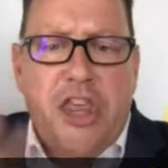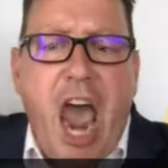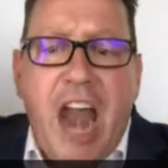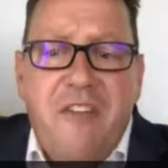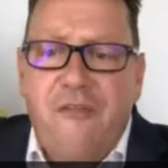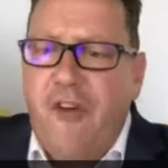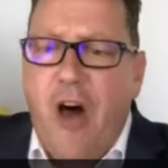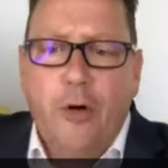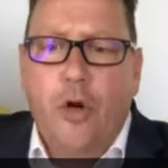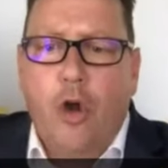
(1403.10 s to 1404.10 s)
Third and
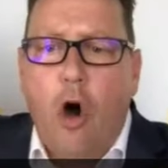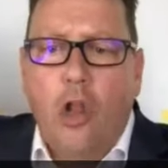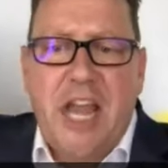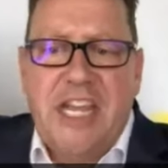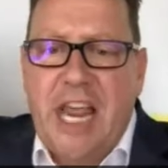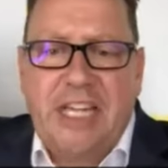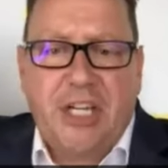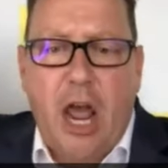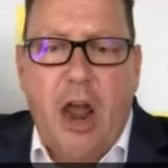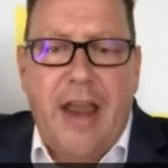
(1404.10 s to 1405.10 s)
final call, I'd
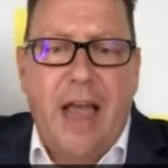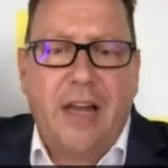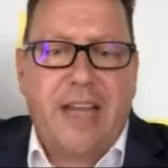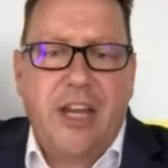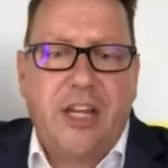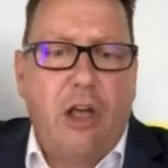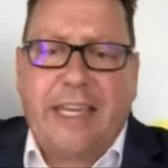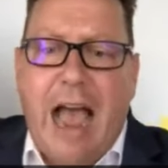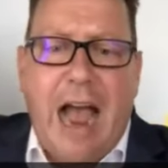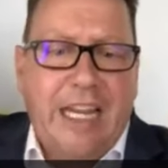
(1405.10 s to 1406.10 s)
need to know now. Daniel,
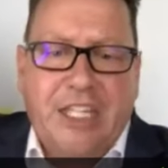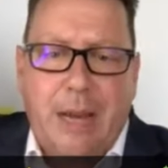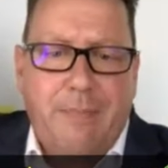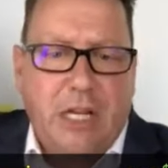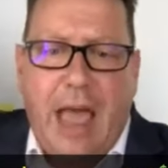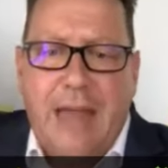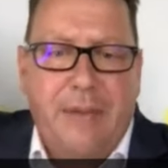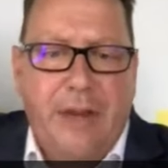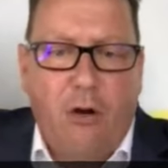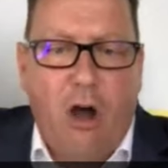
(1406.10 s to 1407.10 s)
I can't accept a
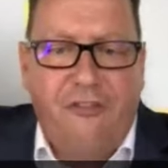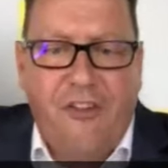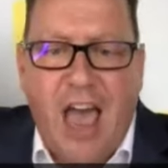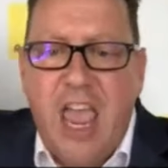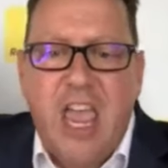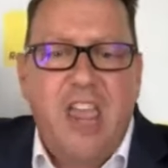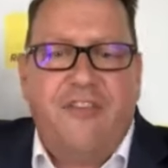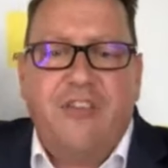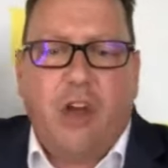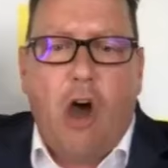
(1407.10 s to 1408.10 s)
late bid or offer.
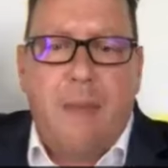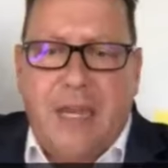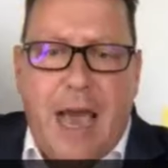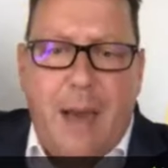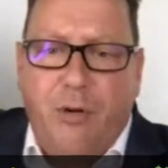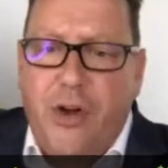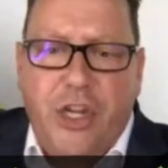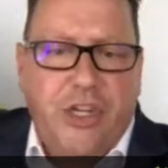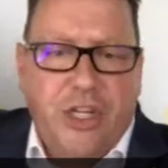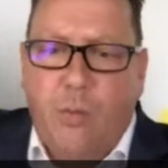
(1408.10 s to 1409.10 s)
If you've typed a number
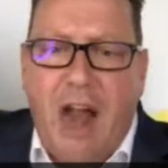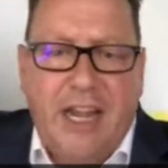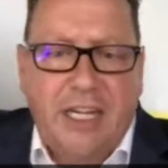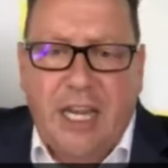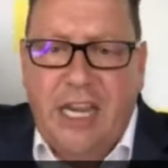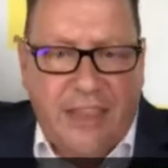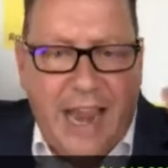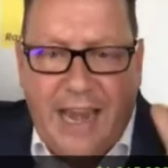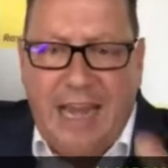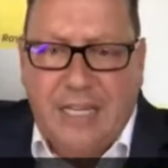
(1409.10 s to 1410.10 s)
and you're just waiting to hit
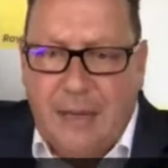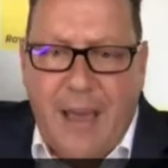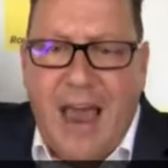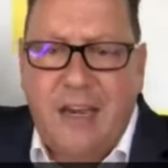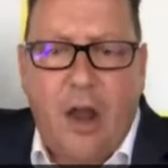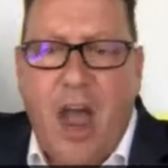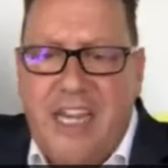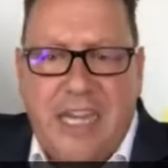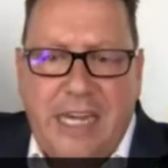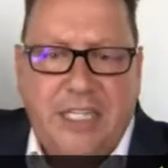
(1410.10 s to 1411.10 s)
that enter button,
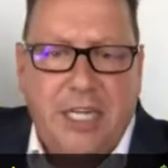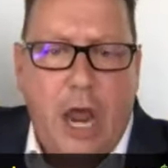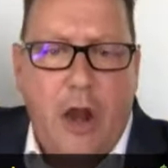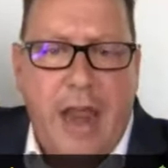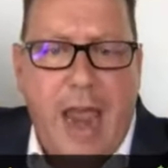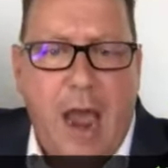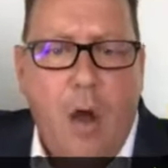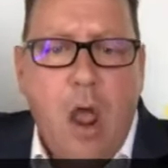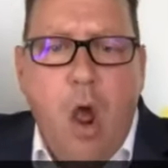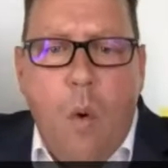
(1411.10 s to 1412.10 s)
I'd need to know
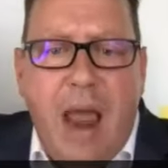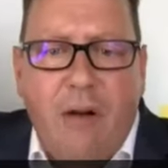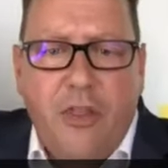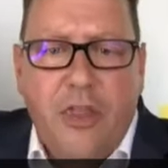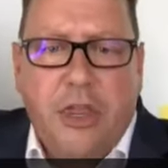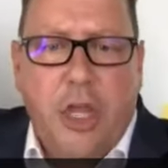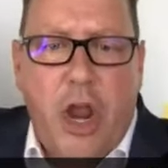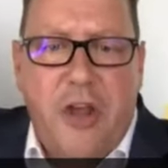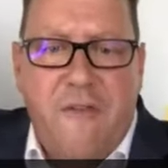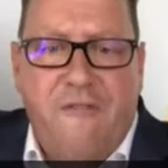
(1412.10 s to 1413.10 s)
now. We're on the
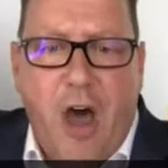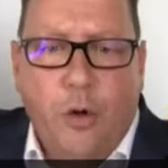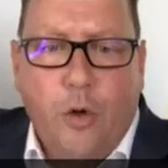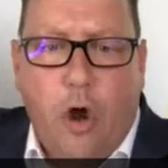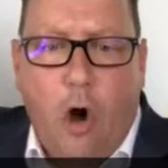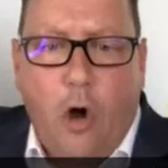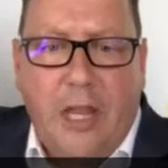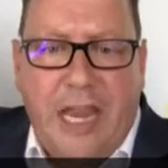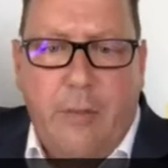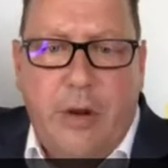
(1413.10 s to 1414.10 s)
third and final
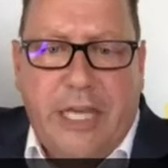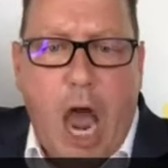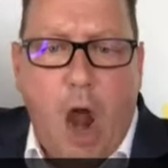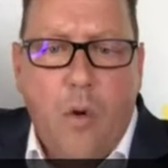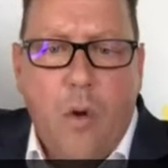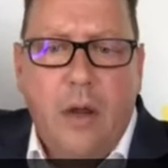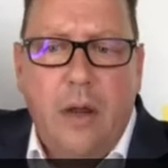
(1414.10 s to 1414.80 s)
call. Here we go.